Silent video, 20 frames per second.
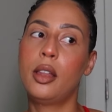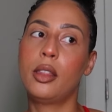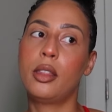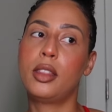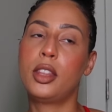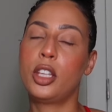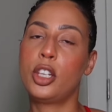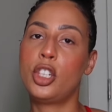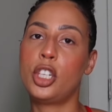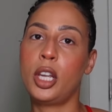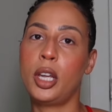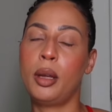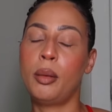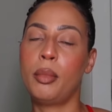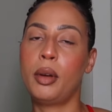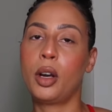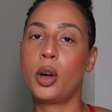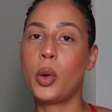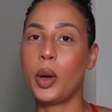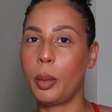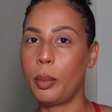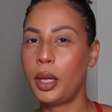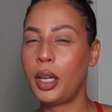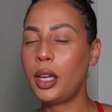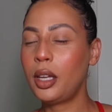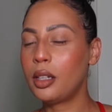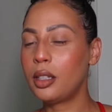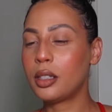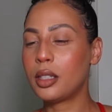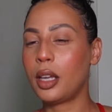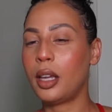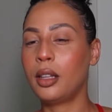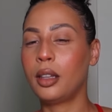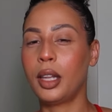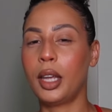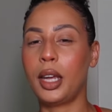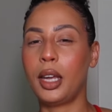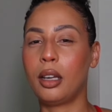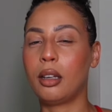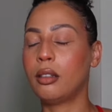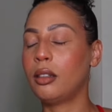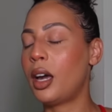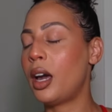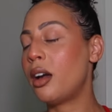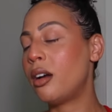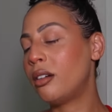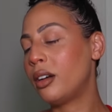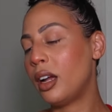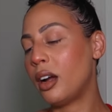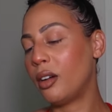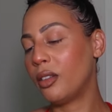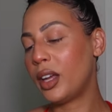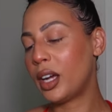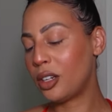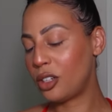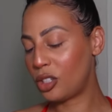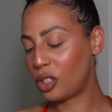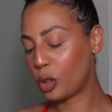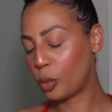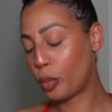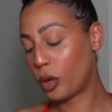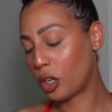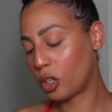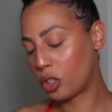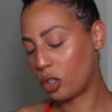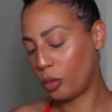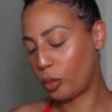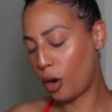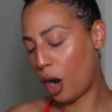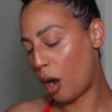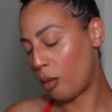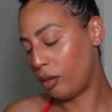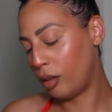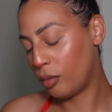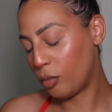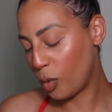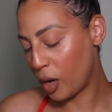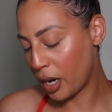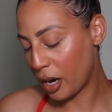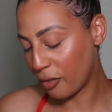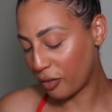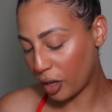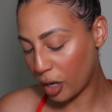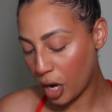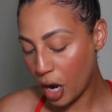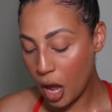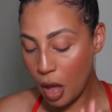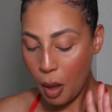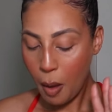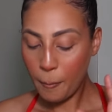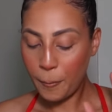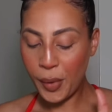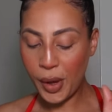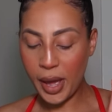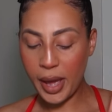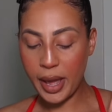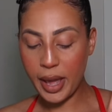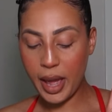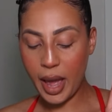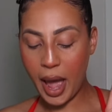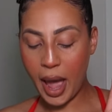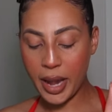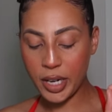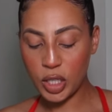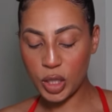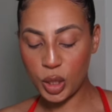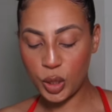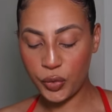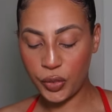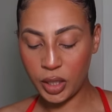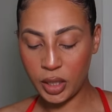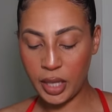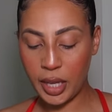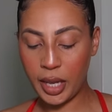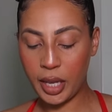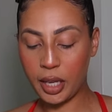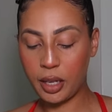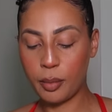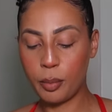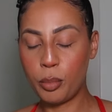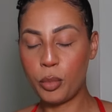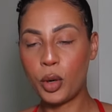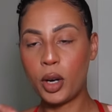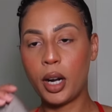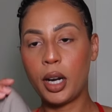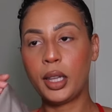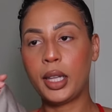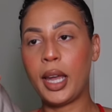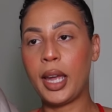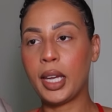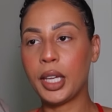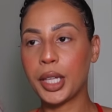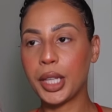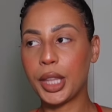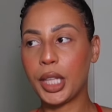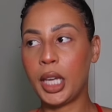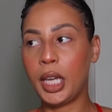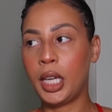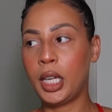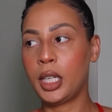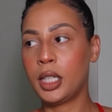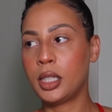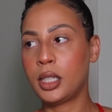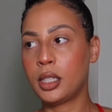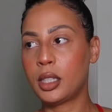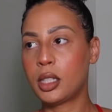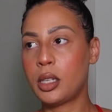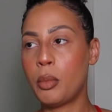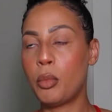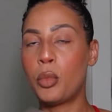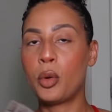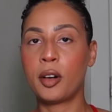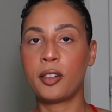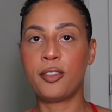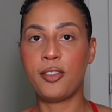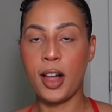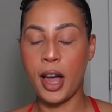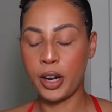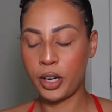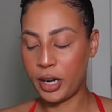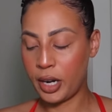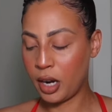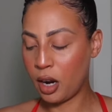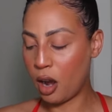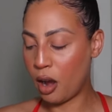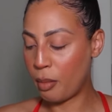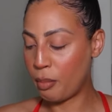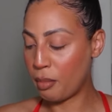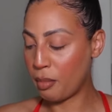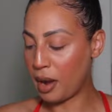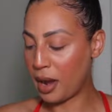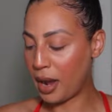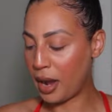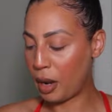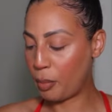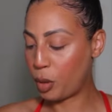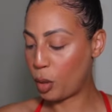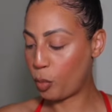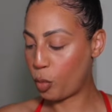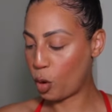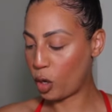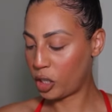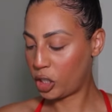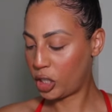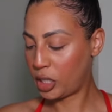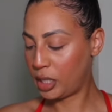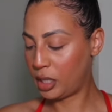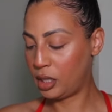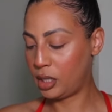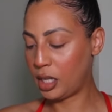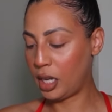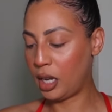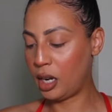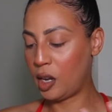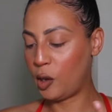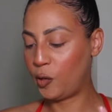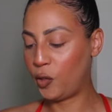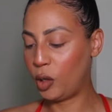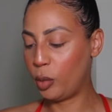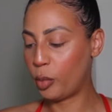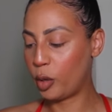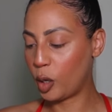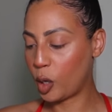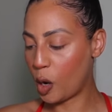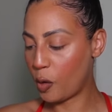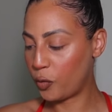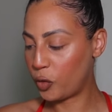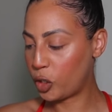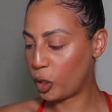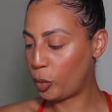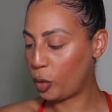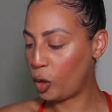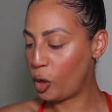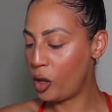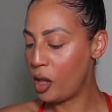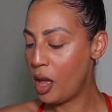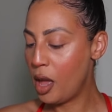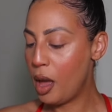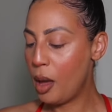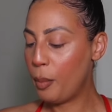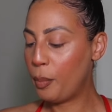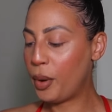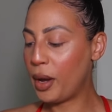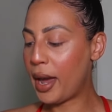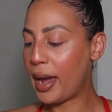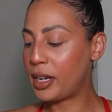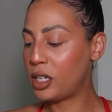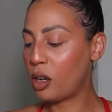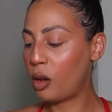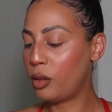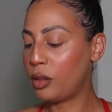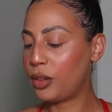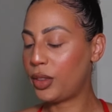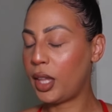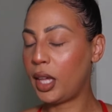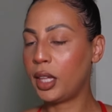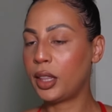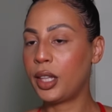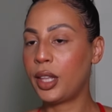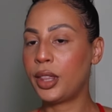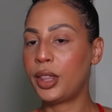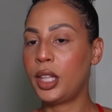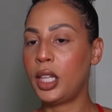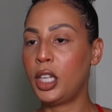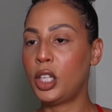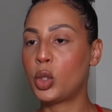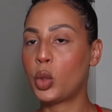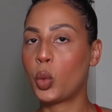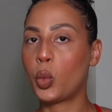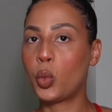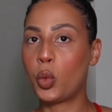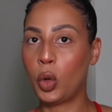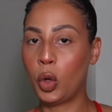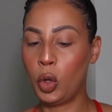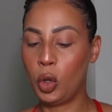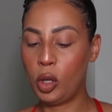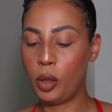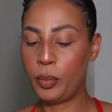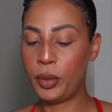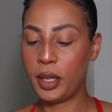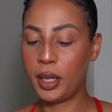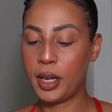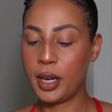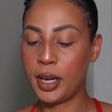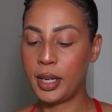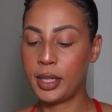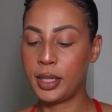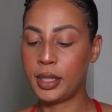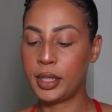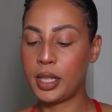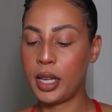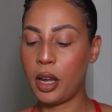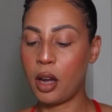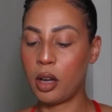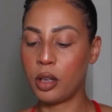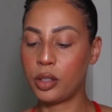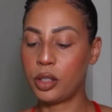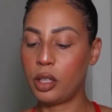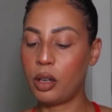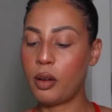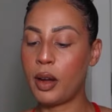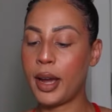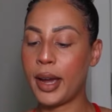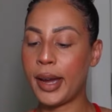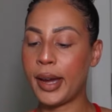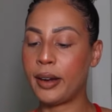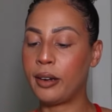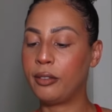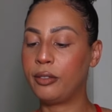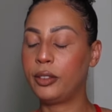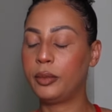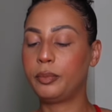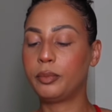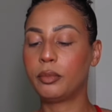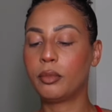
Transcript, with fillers: the gym equipment and like I don't know that's just a personal problem whatever but I just feel like more length is more flattering on my proportions and I feel more comfortable but I don't think that these roll because they also have